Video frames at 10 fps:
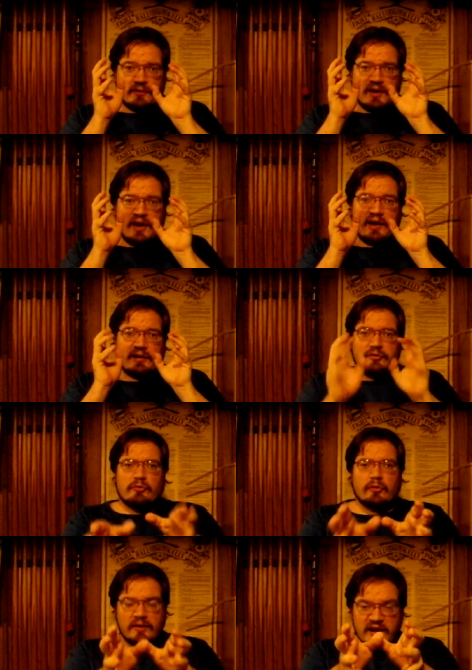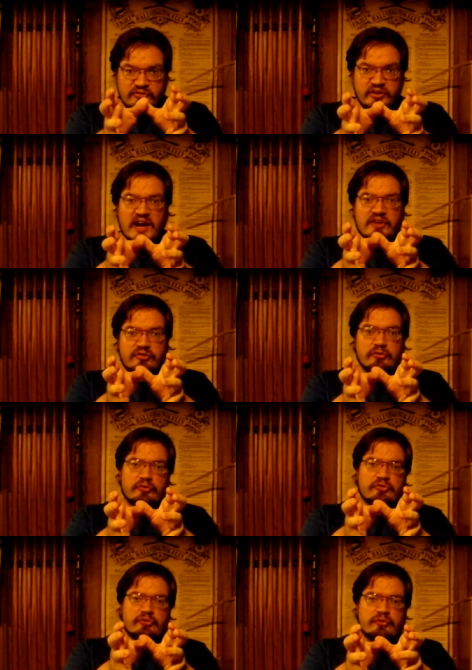uh, your educational
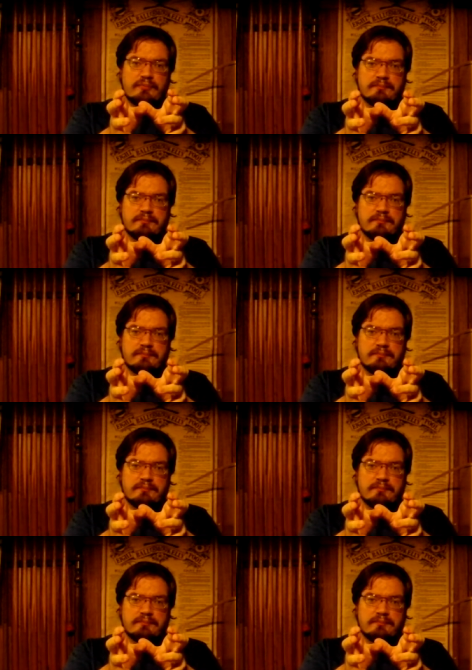system.